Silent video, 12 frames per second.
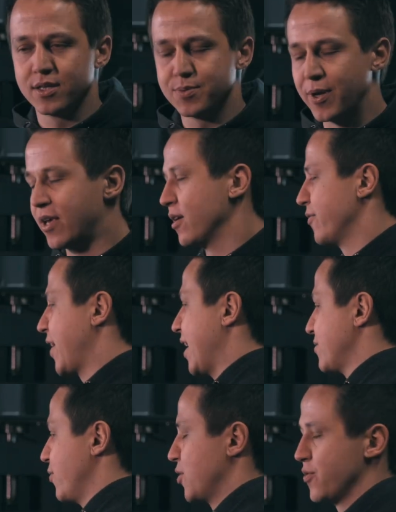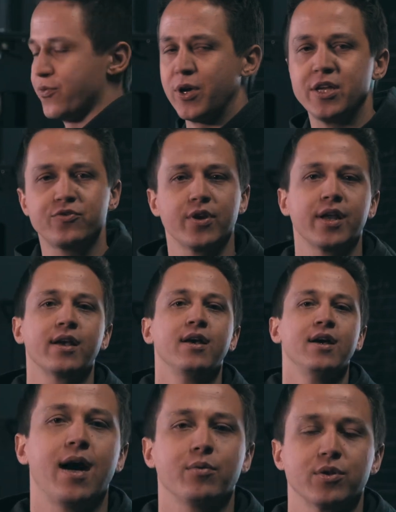Speaking of gas forges for heat treating,
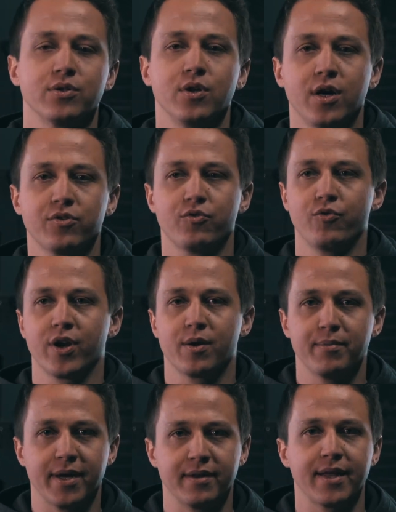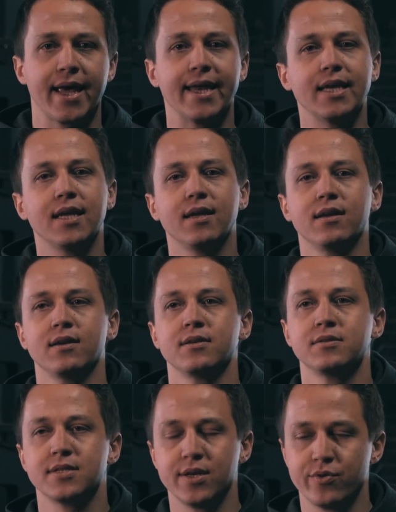I would not recommend any
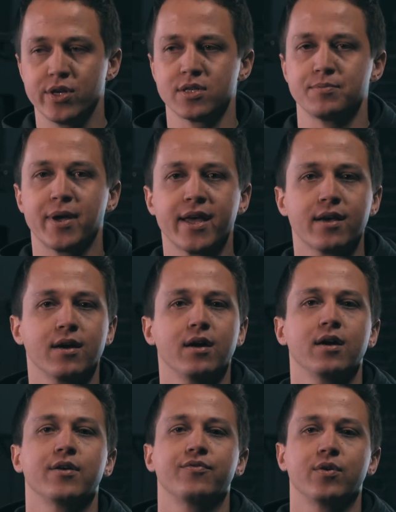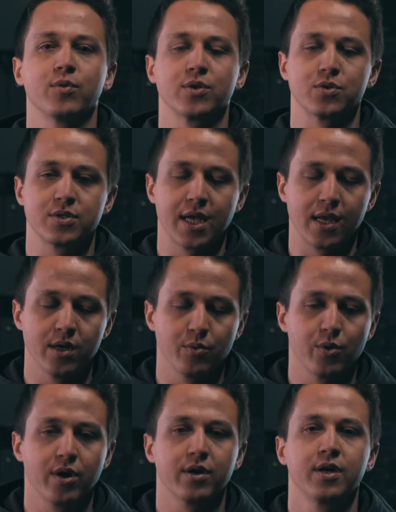serious maker if you want to sell your
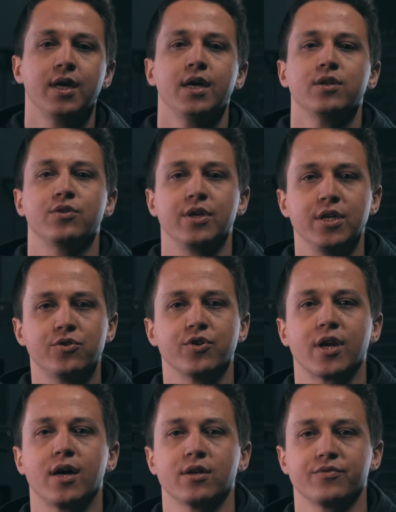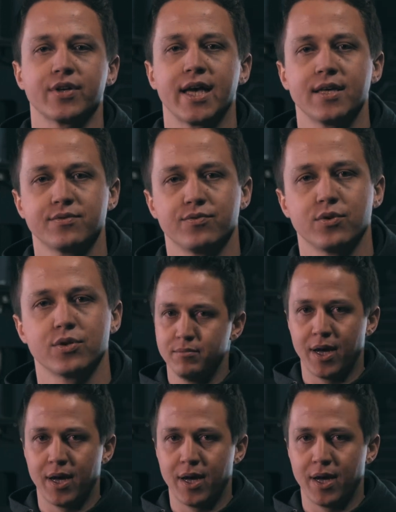work to heat treat out of a gas forge.